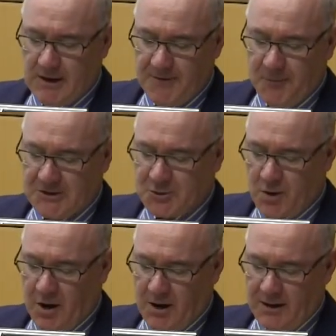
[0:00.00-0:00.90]
If what's
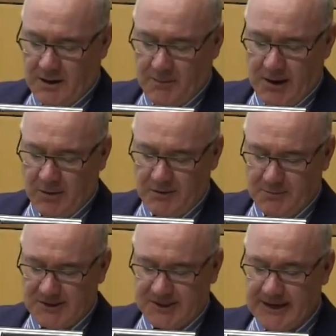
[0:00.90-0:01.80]
wrong
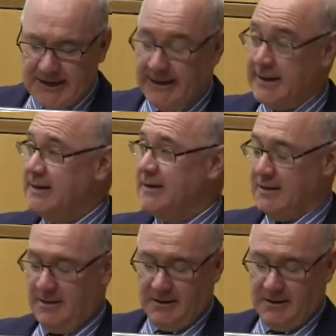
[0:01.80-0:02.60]
about misleading